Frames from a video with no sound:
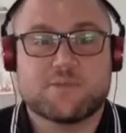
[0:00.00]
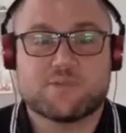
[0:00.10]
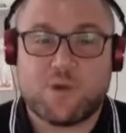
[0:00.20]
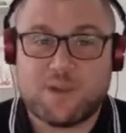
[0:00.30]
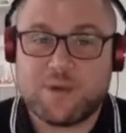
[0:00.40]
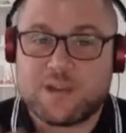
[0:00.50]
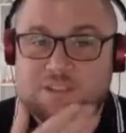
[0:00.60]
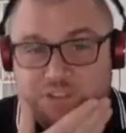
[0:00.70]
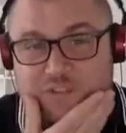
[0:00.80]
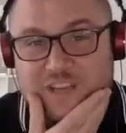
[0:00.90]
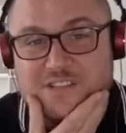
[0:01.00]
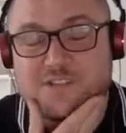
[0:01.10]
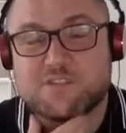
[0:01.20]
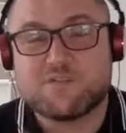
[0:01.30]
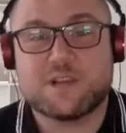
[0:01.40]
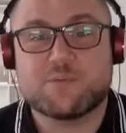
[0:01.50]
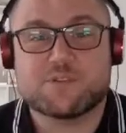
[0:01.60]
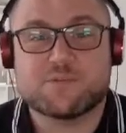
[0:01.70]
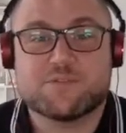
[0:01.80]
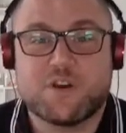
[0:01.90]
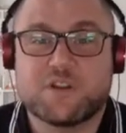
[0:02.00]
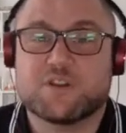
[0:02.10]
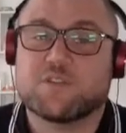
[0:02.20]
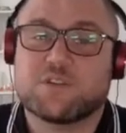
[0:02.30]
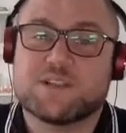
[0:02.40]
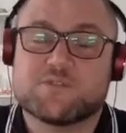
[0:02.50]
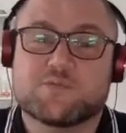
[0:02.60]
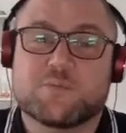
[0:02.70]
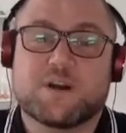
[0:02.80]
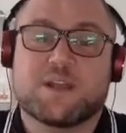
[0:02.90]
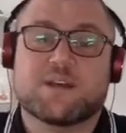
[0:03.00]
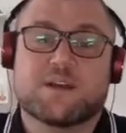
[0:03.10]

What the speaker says: was way back in 2003, which was Vernon God Little by